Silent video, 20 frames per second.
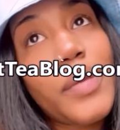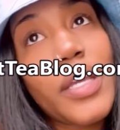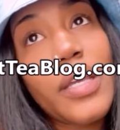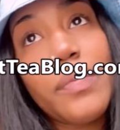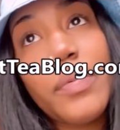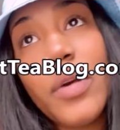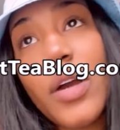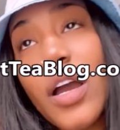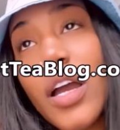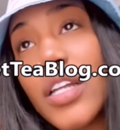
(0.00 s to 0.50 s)

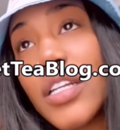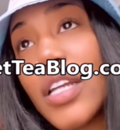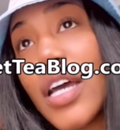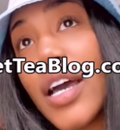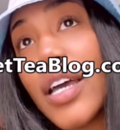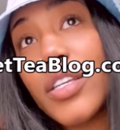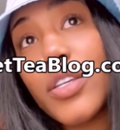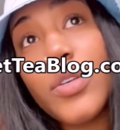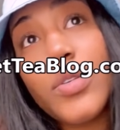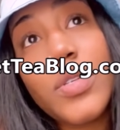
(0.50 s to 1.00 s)
People are
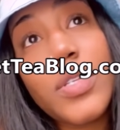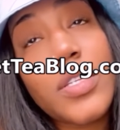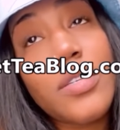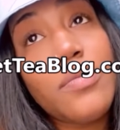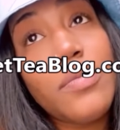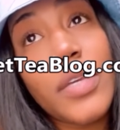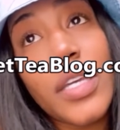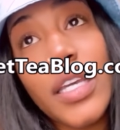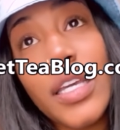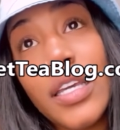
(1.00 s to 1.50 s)
not used
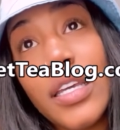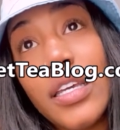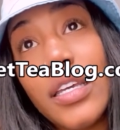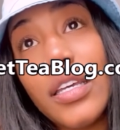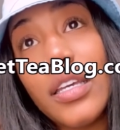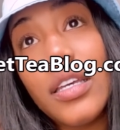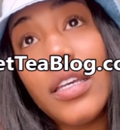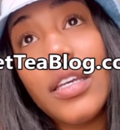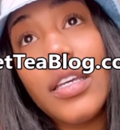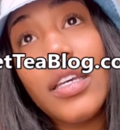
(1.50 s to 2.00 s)
to me
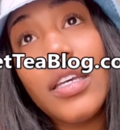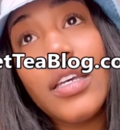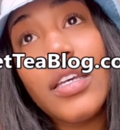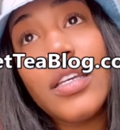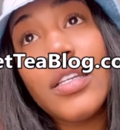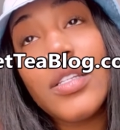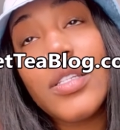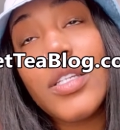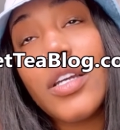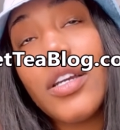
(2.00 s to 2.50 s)

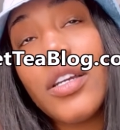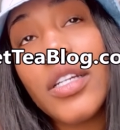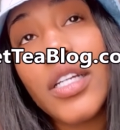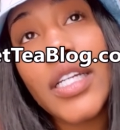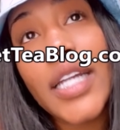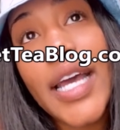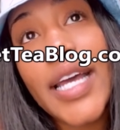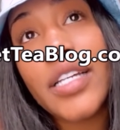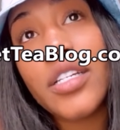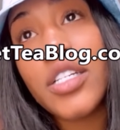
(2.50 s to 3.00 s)

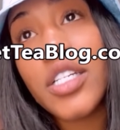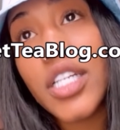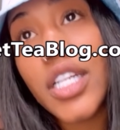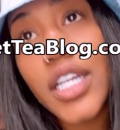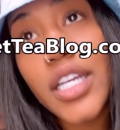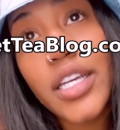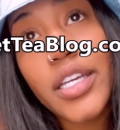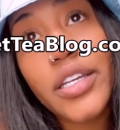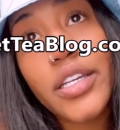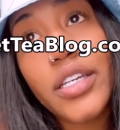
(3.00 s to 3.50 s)
turning that
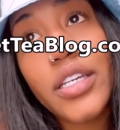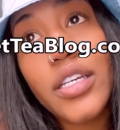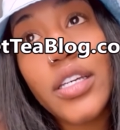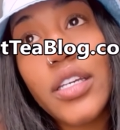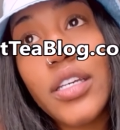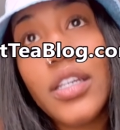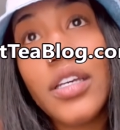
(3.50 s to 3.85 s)
cheek.